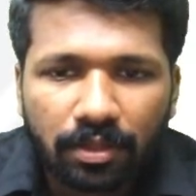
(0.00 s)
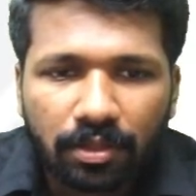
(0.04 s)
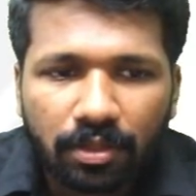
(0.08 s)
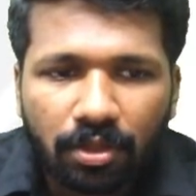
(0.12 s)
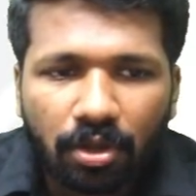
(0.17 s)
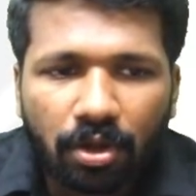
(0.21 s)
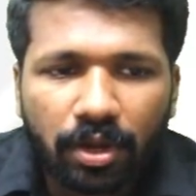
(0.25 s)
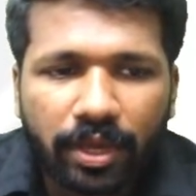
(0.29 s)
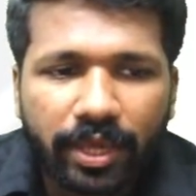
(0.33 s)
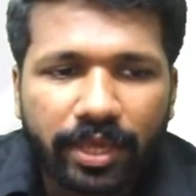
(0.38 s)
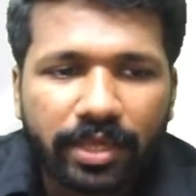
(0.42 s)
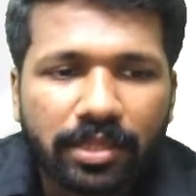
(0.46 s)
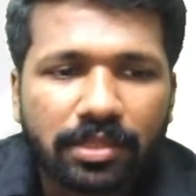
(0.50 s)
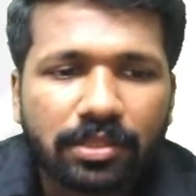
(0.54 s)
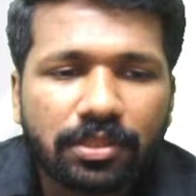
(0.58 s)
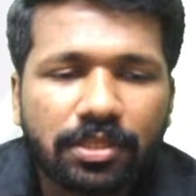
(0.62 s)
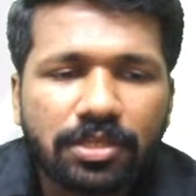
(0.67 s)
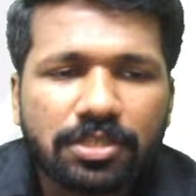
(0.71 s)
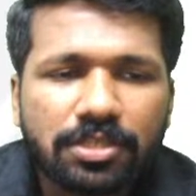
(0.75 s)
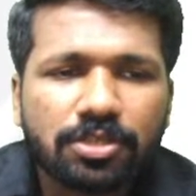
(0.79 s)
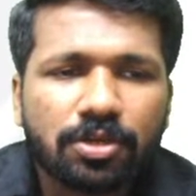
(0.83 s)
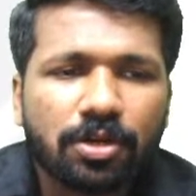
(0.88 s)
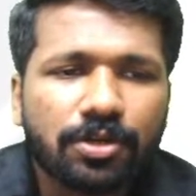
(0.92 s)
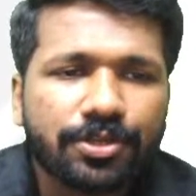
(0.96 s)
Okay,
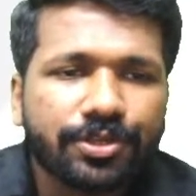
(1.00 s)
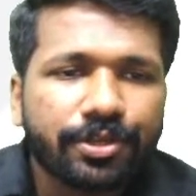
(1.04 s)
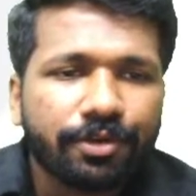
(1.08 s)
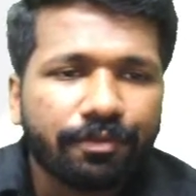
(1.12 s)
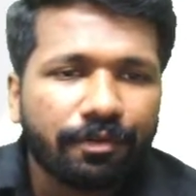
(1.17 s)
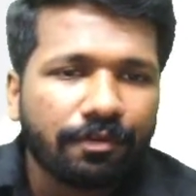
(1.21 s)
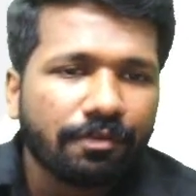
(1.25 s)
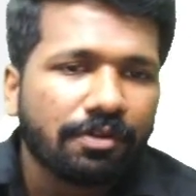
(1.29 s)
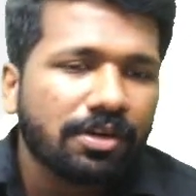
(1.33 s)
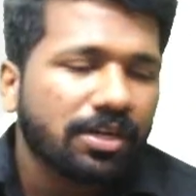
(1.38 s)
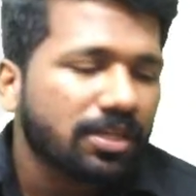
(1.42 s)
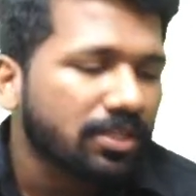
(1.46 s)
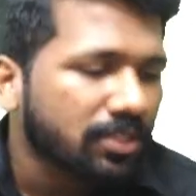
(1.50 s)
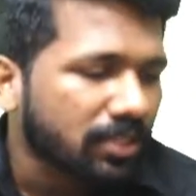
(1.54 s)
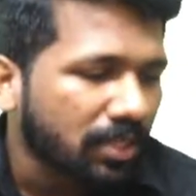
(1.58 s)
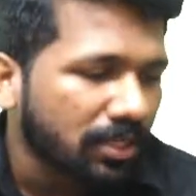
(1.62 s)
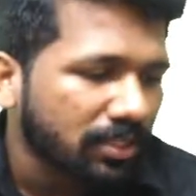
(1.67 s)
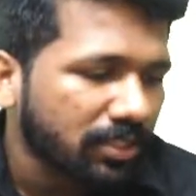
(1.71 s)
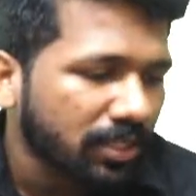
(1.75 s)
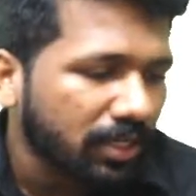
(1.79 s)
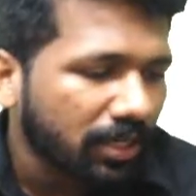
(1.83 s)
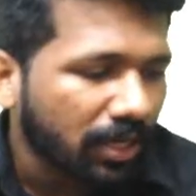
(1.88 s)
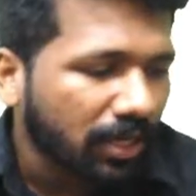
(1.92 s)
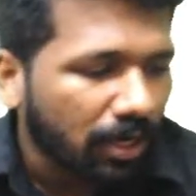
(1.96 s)
this also we will discuss
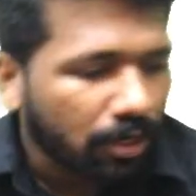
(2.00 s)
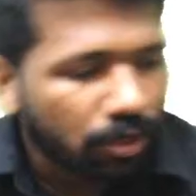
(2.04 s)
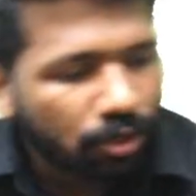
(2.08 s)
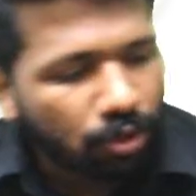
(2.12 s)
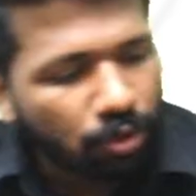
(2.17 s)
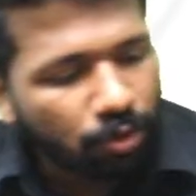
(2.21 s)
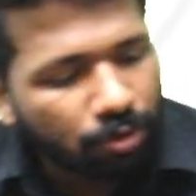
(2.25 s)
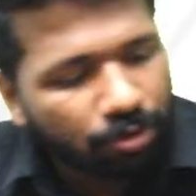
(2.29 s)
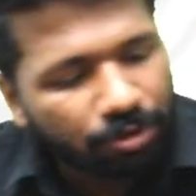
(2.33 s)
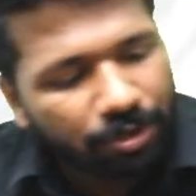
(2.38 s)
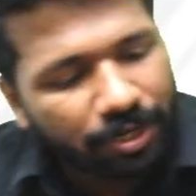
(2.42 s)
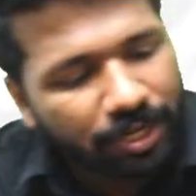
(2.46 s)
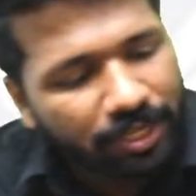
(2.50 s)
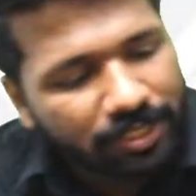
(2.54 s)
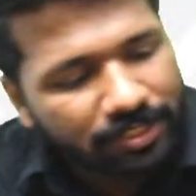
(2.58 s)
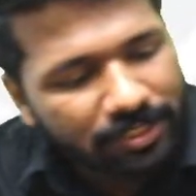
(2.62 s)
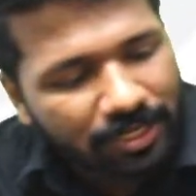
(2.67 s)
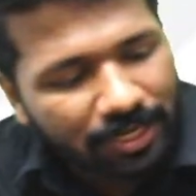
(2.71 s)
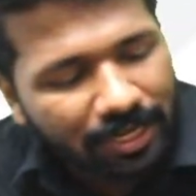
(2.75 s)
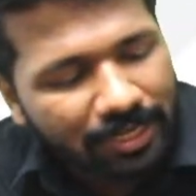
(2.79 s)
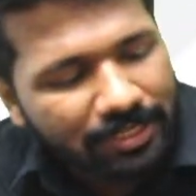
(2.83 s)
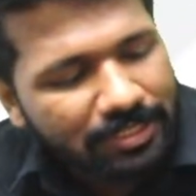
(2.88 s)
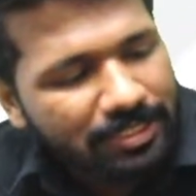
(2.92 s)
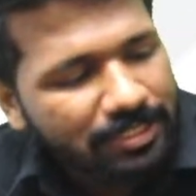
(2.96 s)
and conclude today's
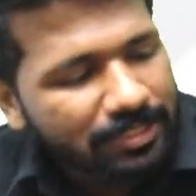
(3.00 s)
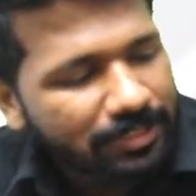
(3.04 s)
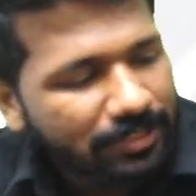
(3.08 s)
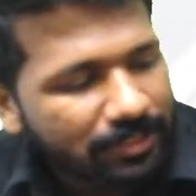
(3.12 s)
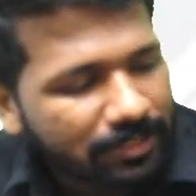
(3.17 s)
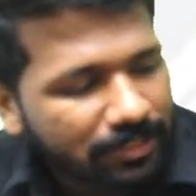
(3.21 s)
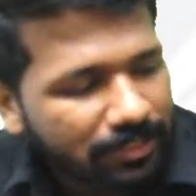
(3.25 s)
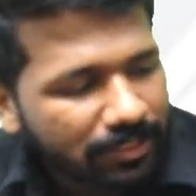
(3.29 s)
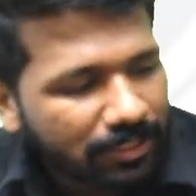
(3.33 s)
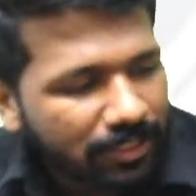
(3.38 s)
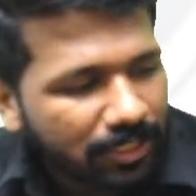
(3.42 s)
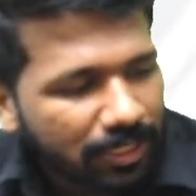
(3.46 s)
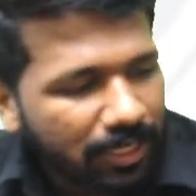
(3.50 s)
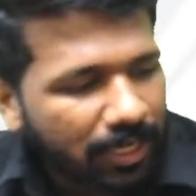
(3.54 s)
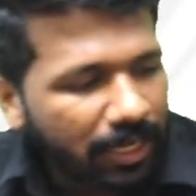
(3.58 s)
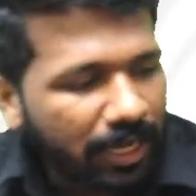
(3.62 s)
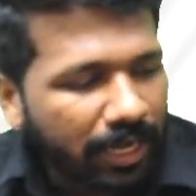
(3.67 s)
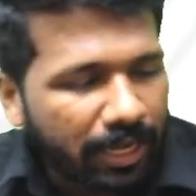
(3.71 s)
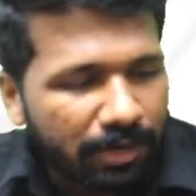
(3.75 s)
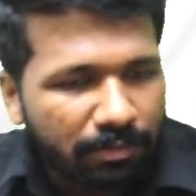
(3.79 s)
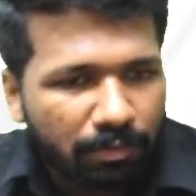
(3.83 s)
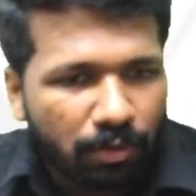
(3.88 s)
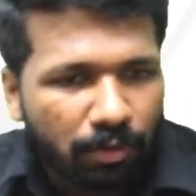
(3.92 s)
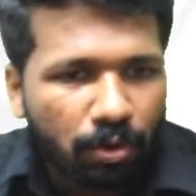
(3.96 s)
class,
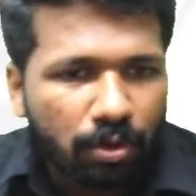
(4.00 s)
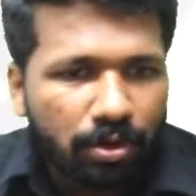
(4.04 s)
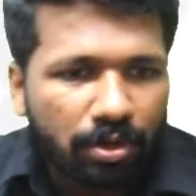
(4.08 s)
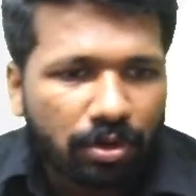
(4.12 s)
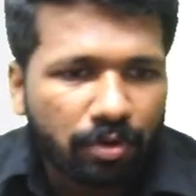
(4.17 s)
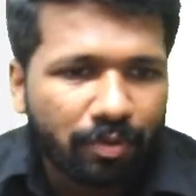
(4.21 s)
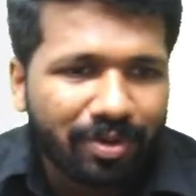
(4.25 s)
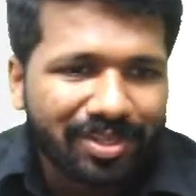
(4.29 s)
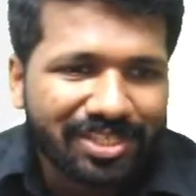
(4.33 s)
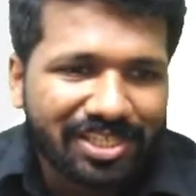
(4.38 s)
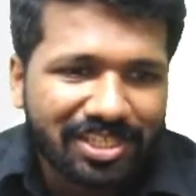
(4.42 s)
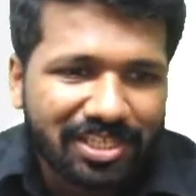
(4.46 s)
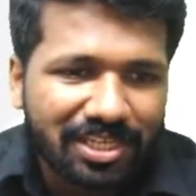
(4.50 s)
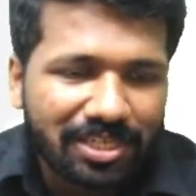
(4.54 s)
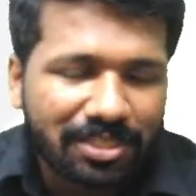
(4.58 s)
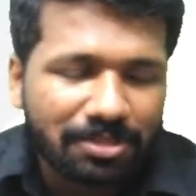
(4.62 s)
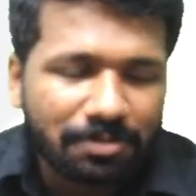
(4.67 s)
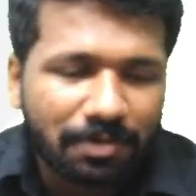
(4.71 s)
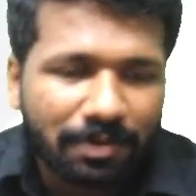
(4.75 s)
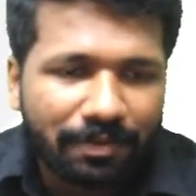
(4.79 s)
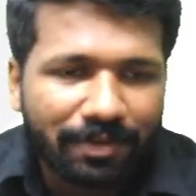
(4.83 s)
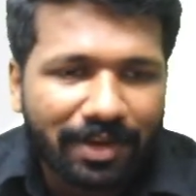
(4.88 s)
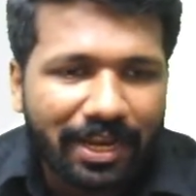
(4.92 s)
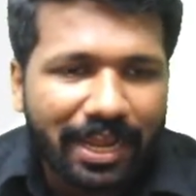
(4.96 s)
and more questions
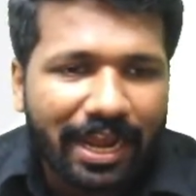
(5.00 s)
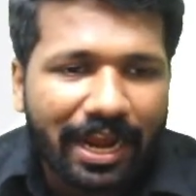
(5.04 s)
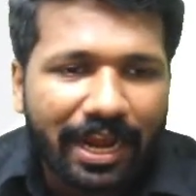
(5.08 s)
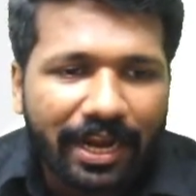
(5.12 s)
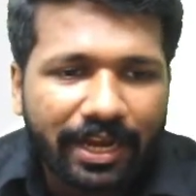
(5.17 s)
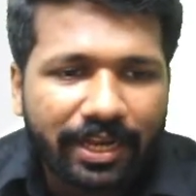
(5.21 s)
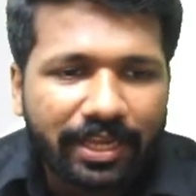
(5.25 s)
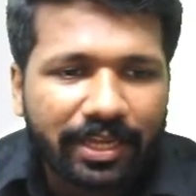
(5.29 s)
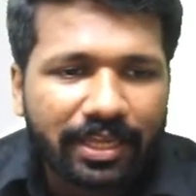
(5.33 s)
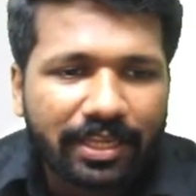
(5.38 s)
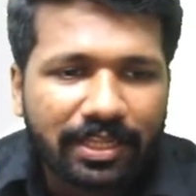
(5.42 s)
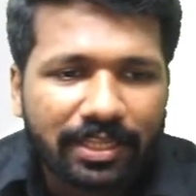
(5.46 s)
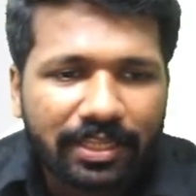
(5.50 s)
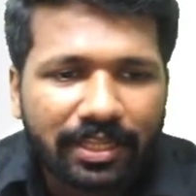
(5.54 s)
we will add in